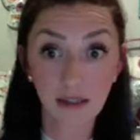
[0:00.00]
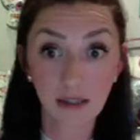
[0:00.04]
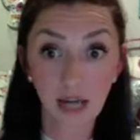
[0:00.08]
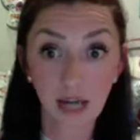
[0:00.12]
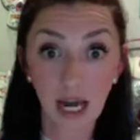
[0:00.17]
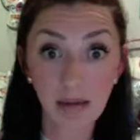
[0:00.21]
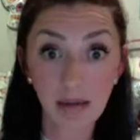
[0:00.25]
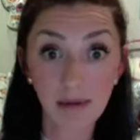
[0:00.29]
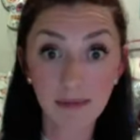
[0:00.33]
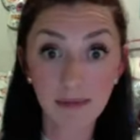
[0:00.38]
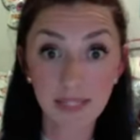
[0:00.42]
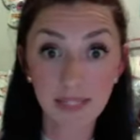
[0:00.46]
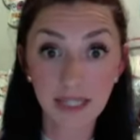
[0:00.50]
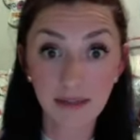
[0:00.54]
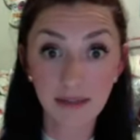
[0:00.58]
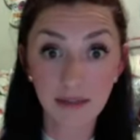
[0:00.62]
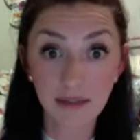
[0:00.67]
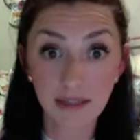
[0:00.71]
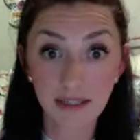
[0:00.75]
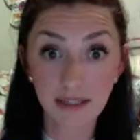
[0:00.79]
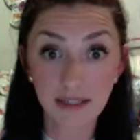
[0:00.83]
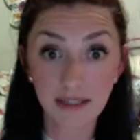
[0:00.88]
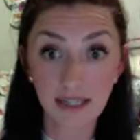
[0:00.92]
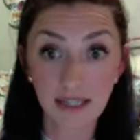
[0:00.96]
I'm obsessed with
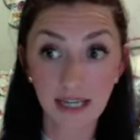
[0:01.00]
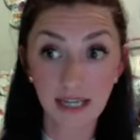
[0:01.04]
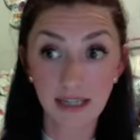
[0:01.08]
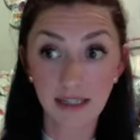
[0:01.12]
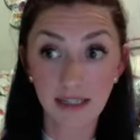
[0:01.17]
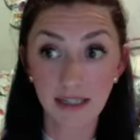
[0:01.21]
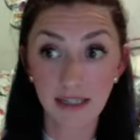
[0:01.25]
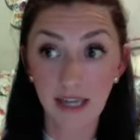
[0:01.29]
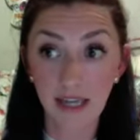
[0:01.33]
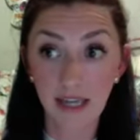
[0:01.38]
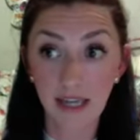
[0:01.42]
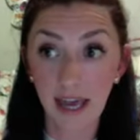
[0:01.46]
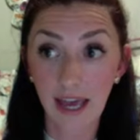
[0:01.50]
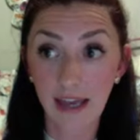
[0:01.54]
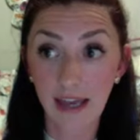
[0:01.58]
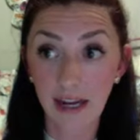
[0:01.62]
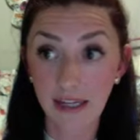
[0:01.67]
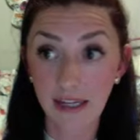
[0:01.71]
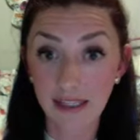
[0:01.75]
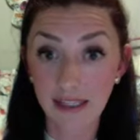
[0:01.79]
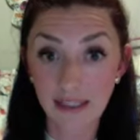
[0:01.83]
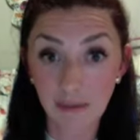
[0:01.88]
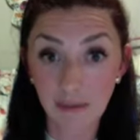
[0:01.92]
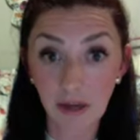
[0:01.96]
this scent and
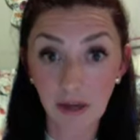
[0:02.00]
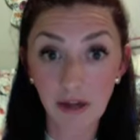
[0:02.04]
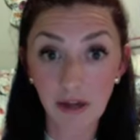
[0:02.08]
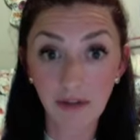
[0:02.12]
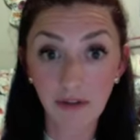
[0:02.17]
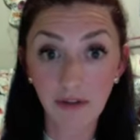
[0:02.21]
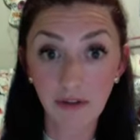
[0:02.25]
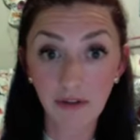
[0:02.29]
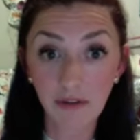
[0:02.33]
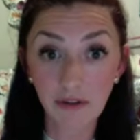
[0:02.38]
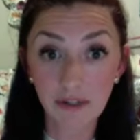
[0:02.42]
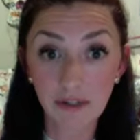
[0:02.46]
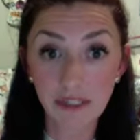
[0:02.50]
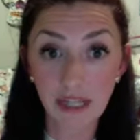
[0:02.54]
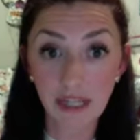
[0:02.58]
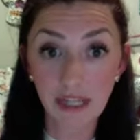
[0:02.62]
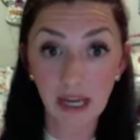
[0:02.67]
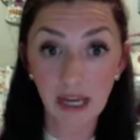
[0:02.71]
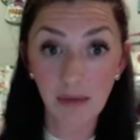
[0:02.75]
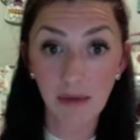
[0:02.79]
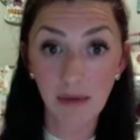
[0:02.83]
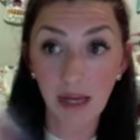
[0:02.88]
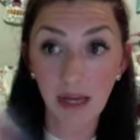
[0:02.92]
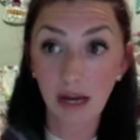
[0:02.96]
I smelled it for the first
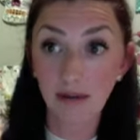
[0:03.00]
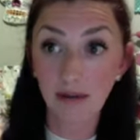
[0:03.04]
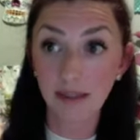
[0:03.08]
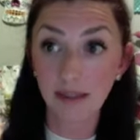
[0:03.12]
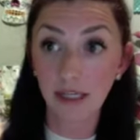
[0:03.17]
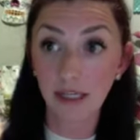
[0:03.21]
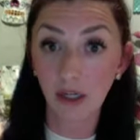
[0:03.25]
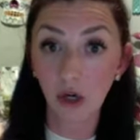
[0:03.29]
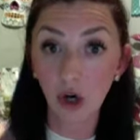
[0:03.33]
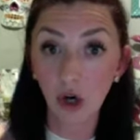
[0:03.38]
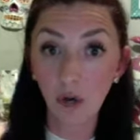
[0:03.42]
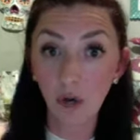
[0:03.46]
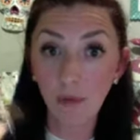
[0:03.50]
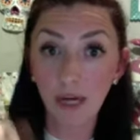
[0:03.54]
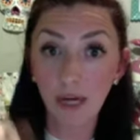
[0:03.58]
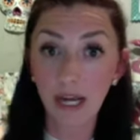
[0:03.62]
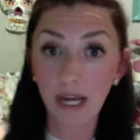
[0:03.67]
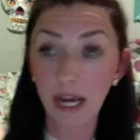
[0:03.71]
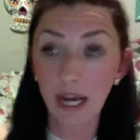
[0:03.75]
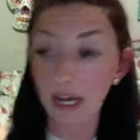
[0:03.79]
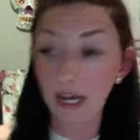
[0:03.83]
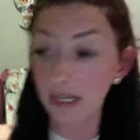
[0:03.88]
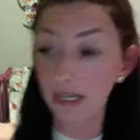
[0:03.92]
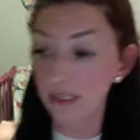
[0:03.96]
time and I was like, oh,
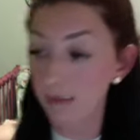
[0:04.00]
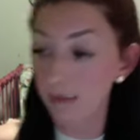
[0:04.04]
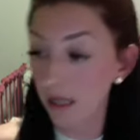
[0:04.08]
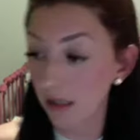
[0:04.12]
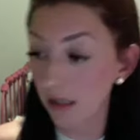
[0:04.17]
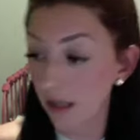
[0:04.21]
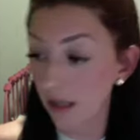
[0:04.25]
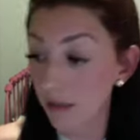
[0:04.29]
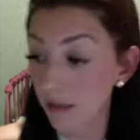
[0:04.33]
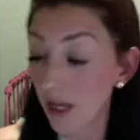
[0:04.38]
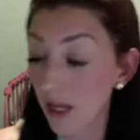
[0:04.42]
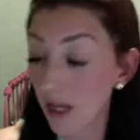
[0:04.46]
gotta add it to my club.